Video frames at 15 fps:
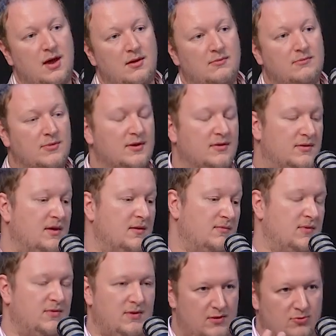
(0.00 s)
Yeah, but the,
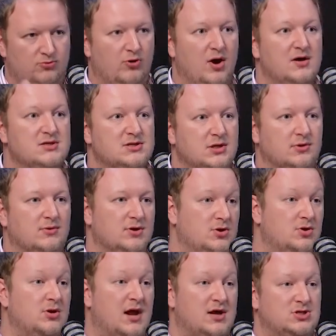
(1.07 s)
they'll write to you, and
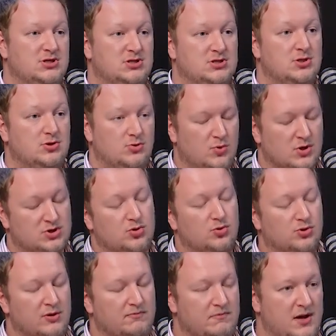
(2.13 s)
you can actually do what's
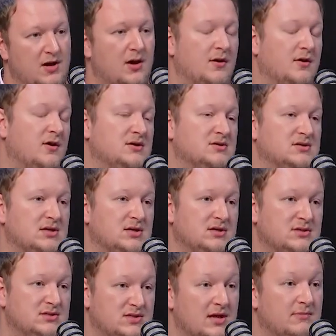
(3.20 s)
called a
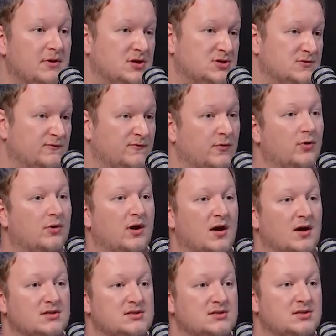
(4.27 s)
BR19 state pension
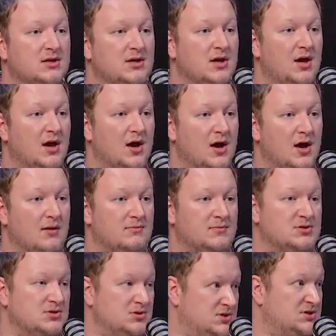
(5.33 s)
forecast
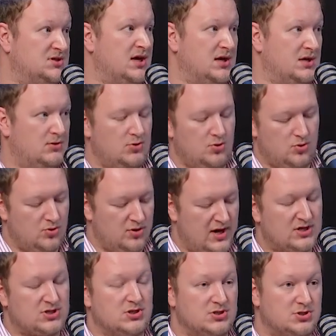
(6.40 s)
um, to see your
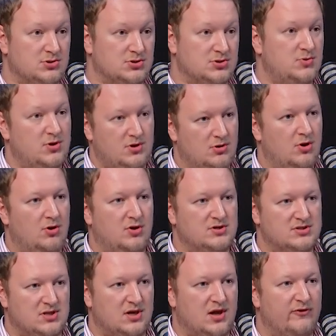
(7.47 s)
national insurance. You can log
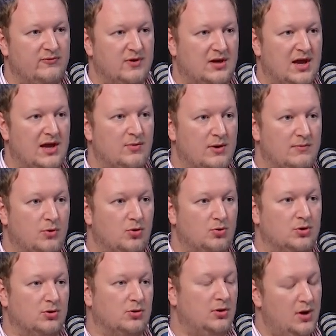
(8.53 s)
on to the government gateway
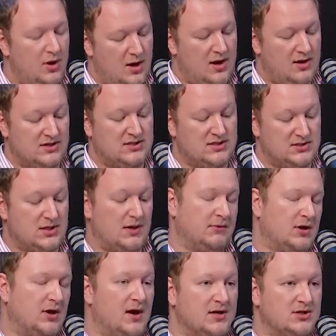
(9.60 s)
portal, and this is
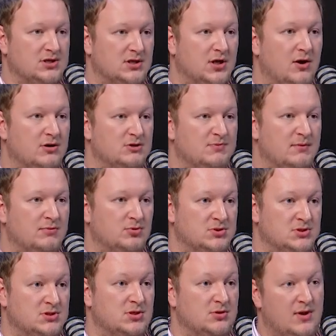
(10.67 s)
something I actually encourage people
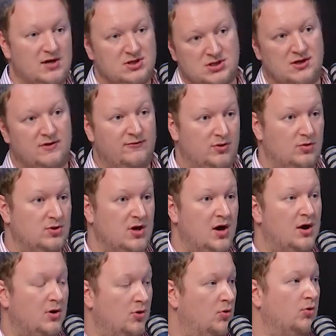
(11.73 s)
to do, actually, if you're
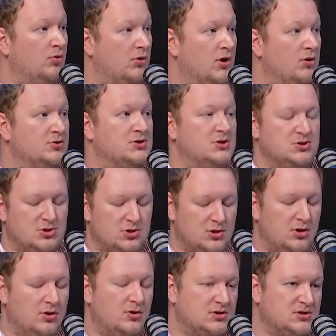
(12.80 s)
young or old, because you
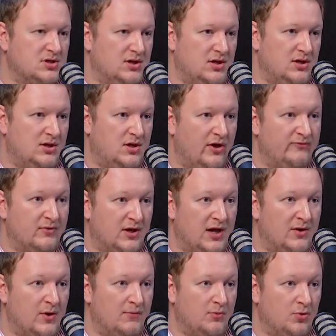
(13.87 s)
can log on to the government
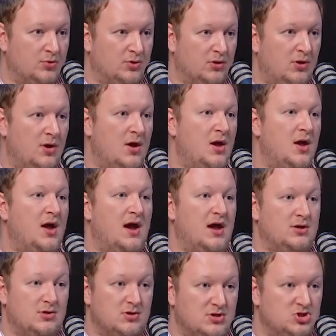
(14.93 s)
gateway portal
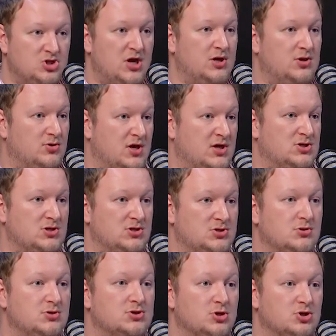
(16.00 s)
and you can check your national
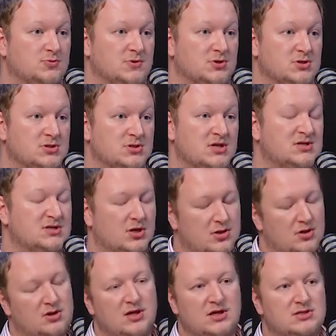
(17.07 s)
insurance contributions. It's a
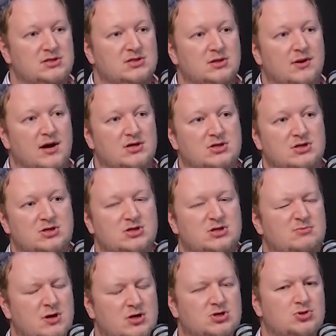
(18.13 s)
good thing to do, actually,
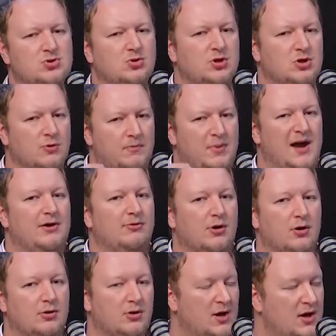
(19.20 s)
just to make sure that your
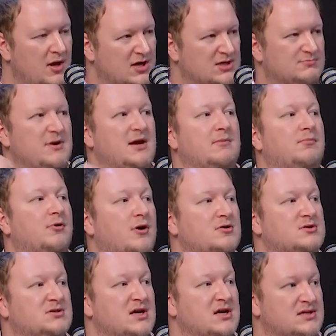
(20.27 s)
payroll is being
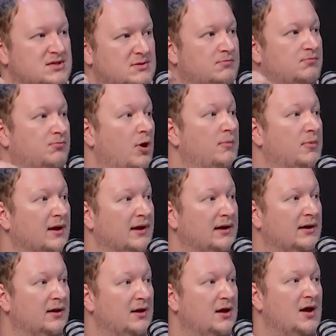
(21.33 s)
processed
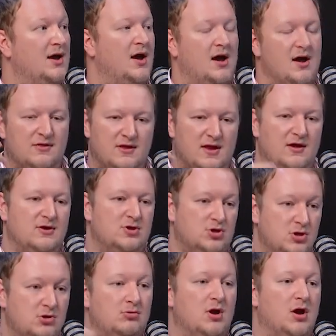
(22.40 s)
properly. And then
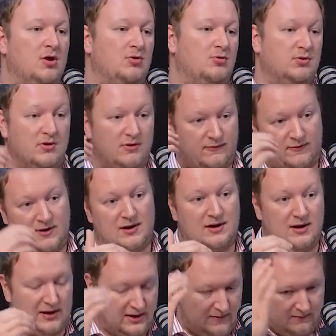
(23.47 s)
you know know that,
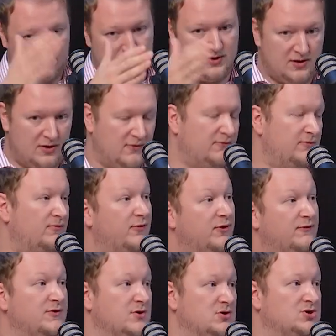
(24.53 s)
frankly, you know, for
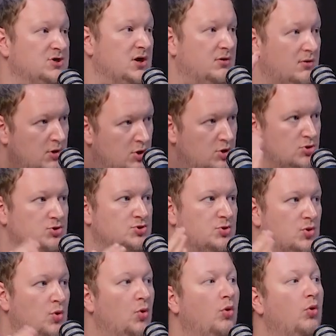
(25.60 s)
the future, you're
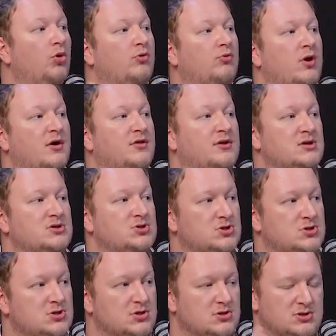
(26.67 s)
doing all the right things
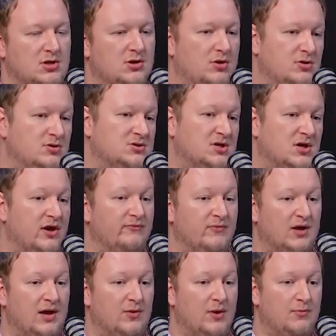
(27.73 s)
you should do. So log on to the
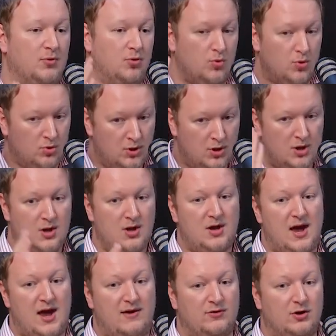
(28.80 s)
Government Gateway portal,
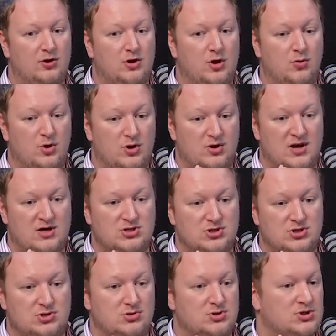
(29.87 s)
have a look at what your
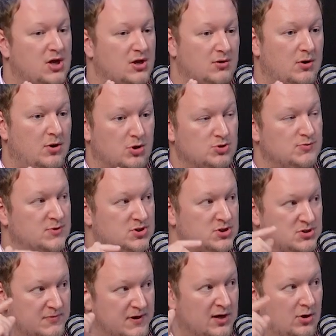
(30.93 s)
national insurance co
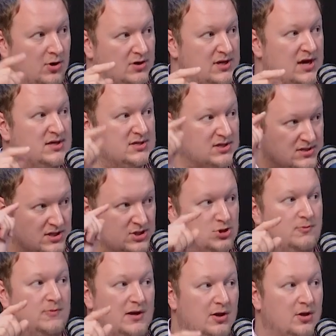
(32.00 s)
contributions are being logged as, because they
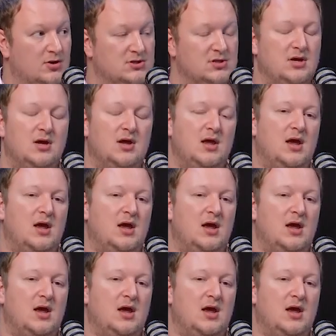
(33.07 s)
should be logged.